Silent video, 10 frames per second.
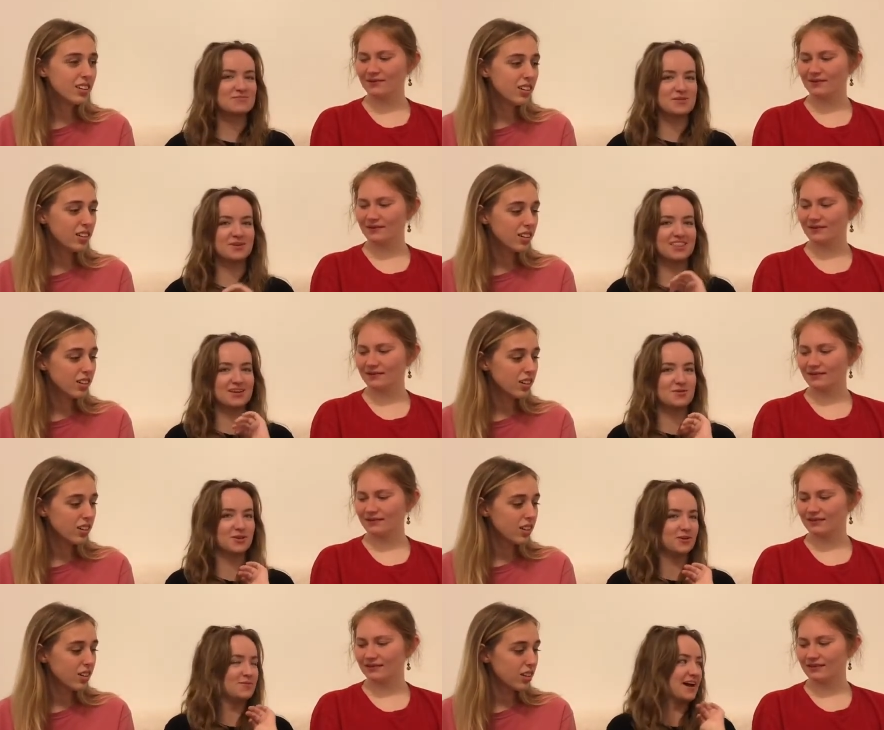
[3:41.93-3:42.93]
Speaker 1: I can bend my thumb
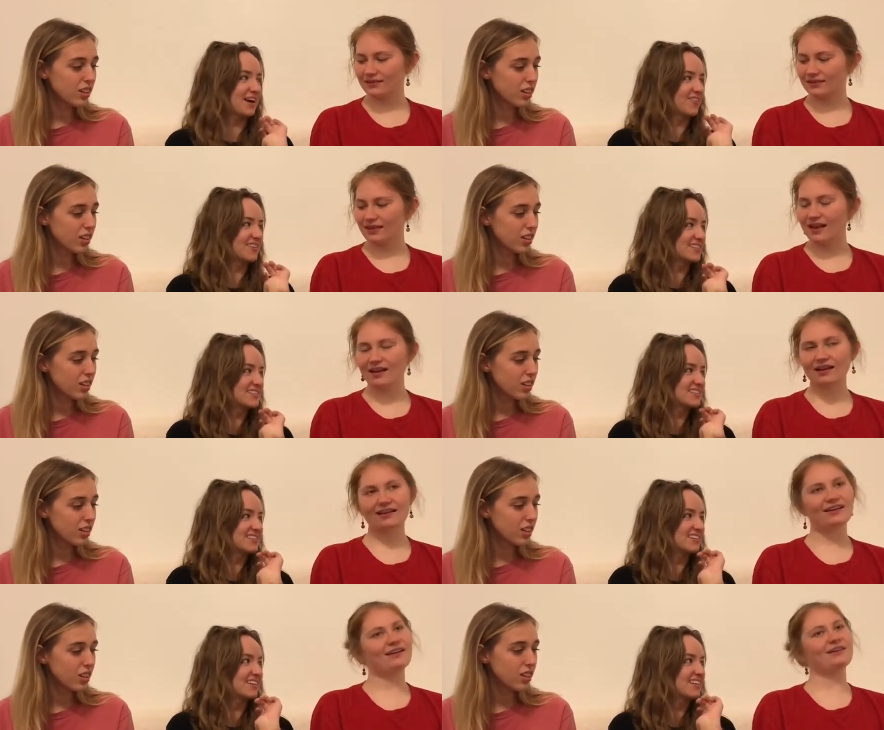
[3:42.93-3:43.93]
all the way backwards.
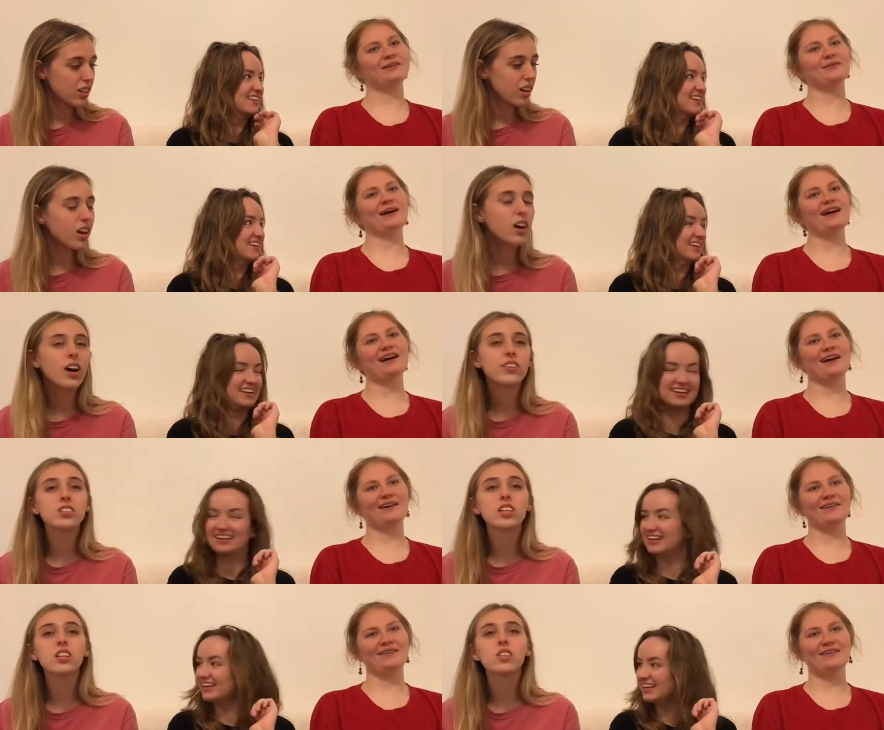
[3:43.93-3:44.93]
Speaker 2: Oh, wow. Oh,
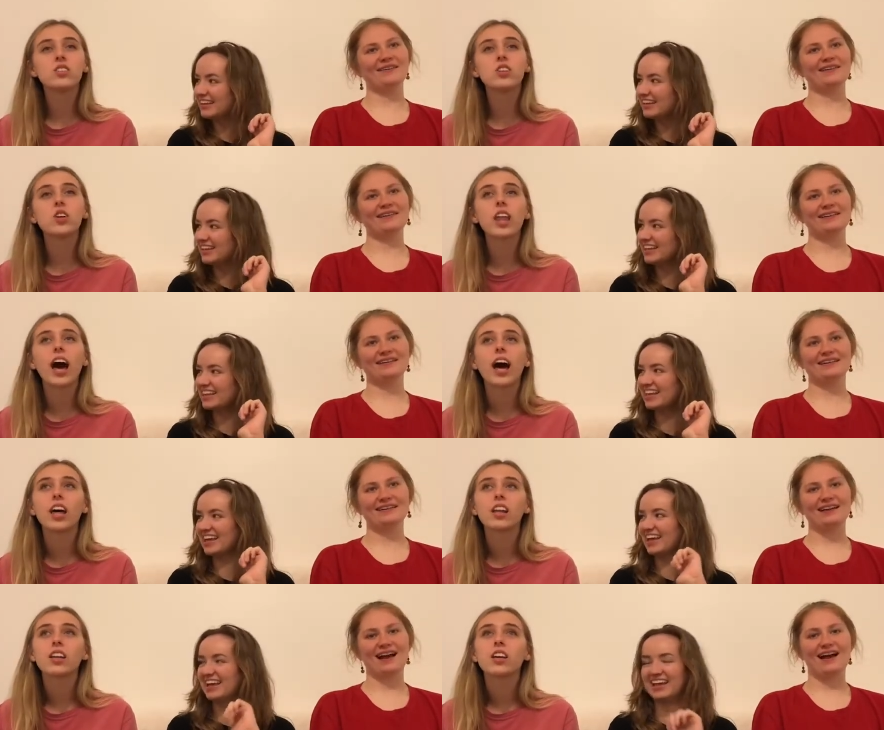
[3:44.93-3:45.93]
I've seen you do
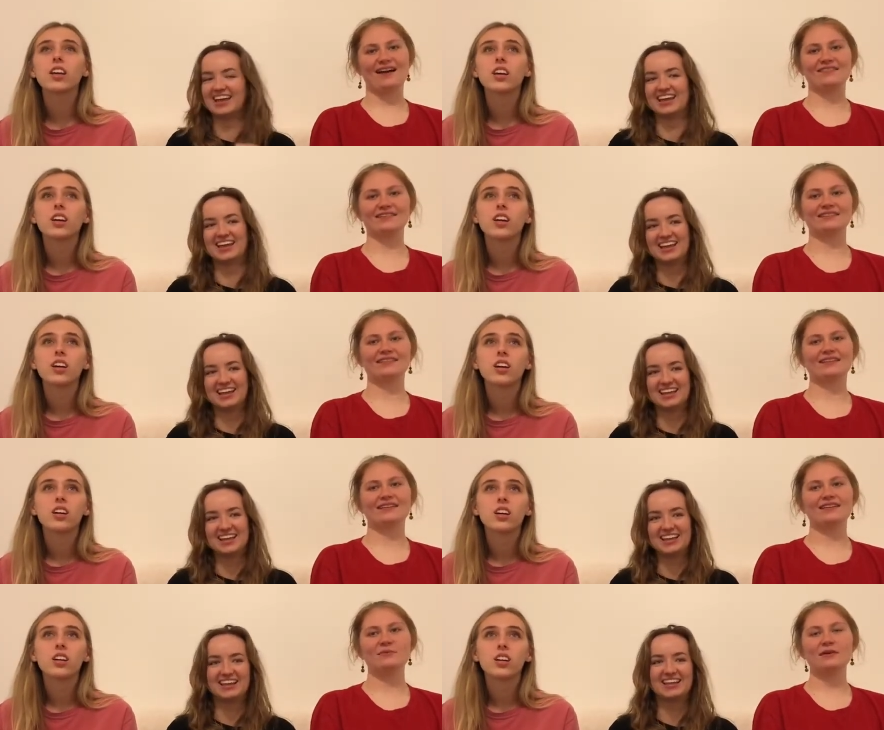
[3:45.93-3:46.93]
that. I haven't.
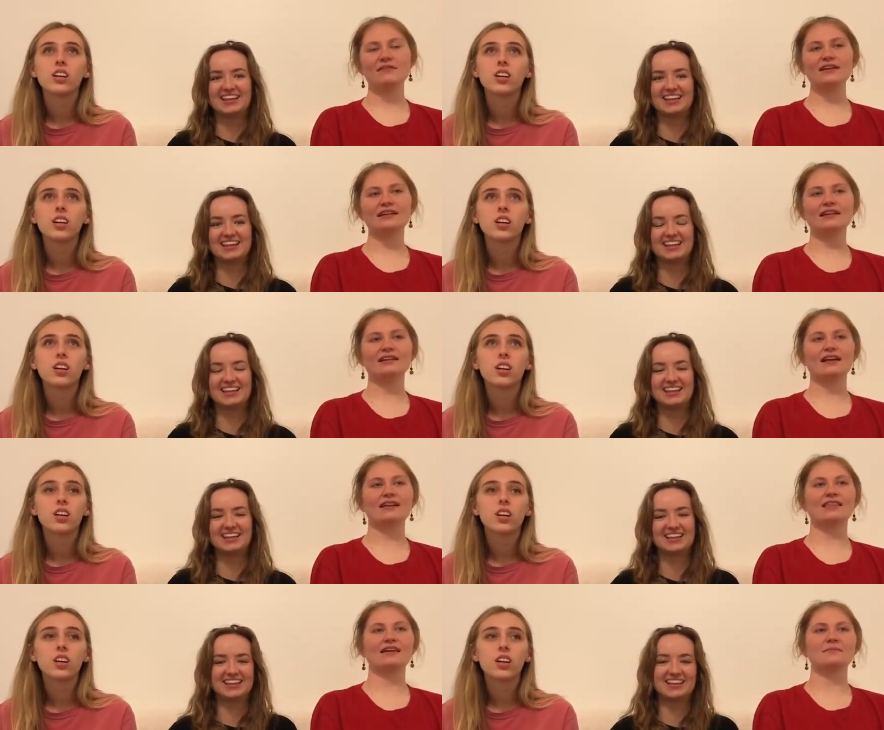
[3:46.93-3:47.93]
Whenever I think of
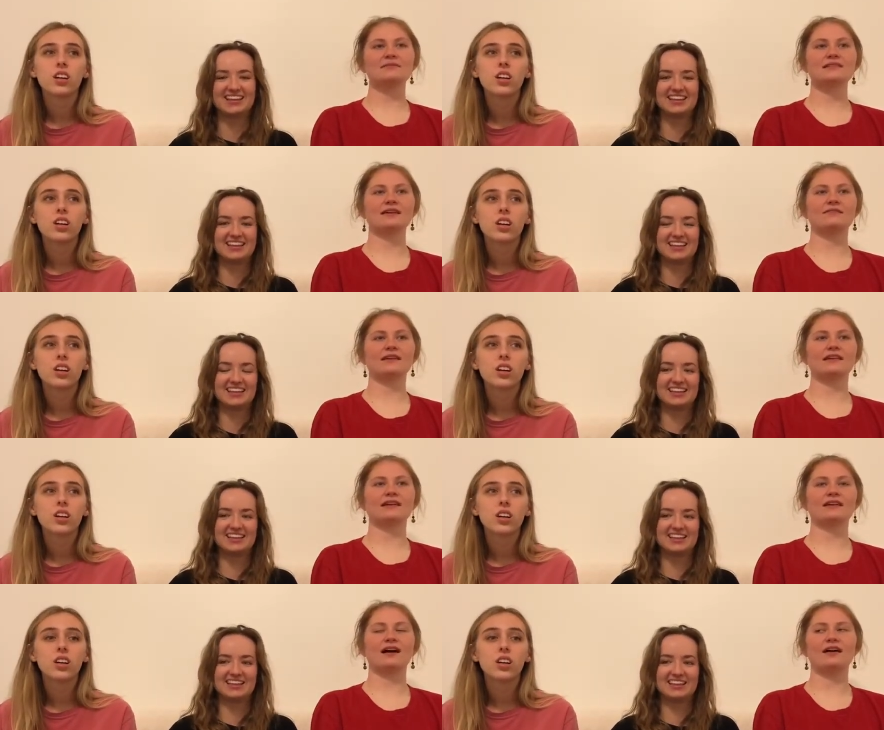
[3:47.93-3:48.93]
like thumb stuff, I
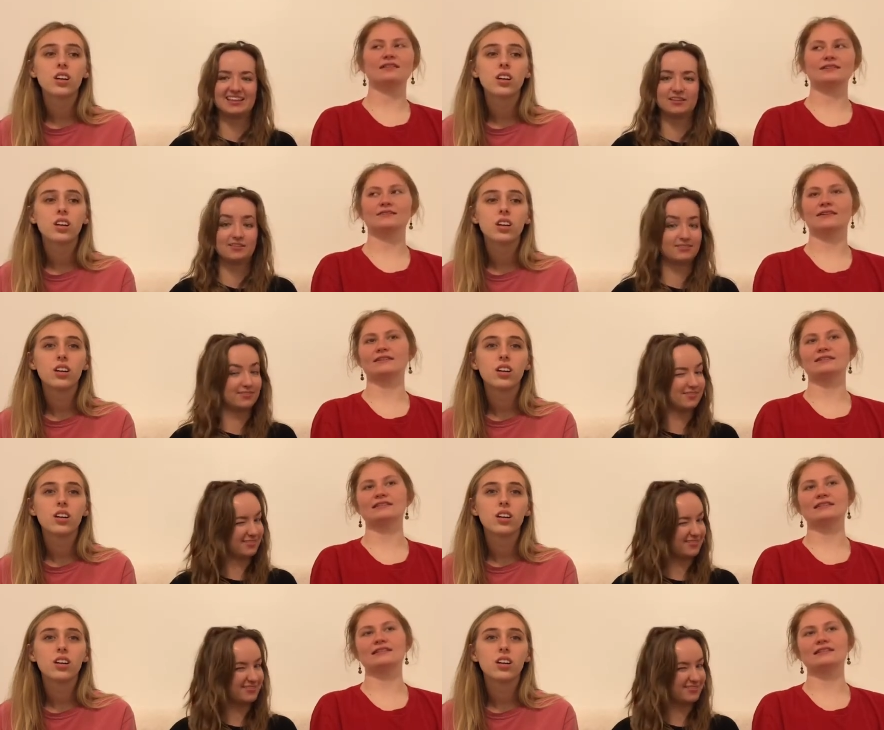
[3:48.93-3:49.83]
think of Colin's fingers because